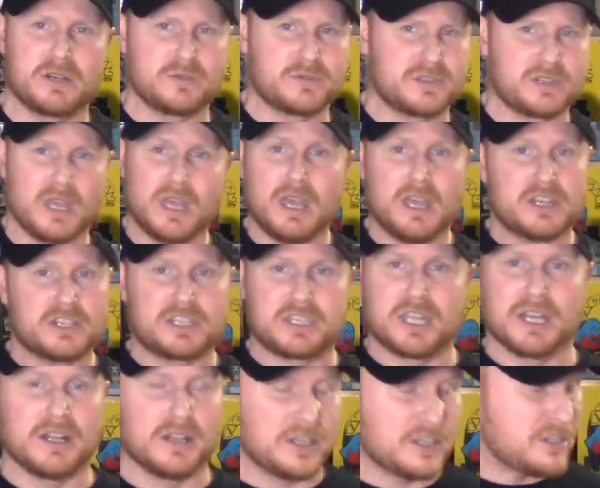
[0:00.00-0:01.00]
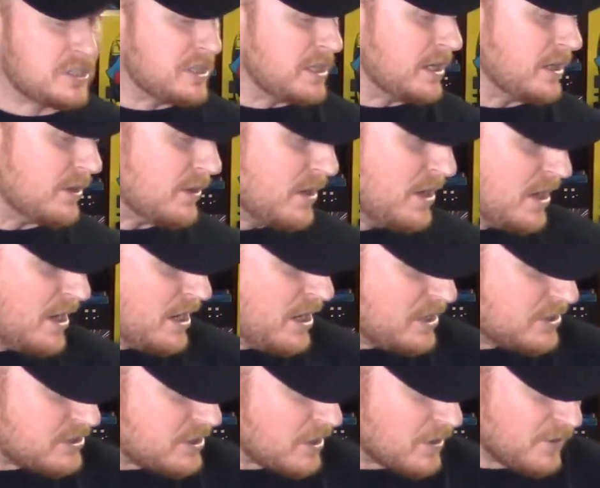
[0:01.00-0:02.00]
It was still a steal.
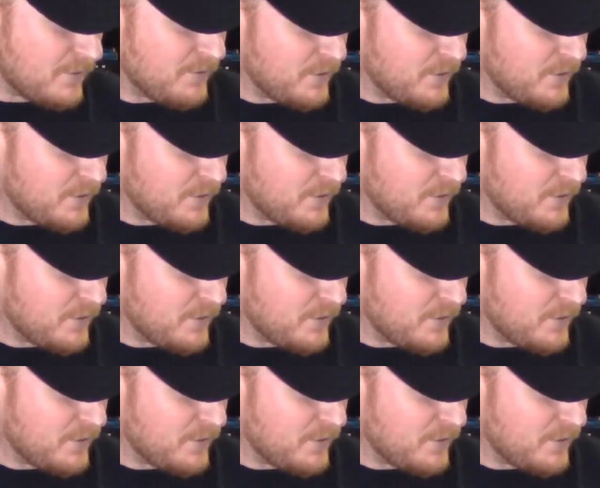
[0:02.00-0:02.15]
So the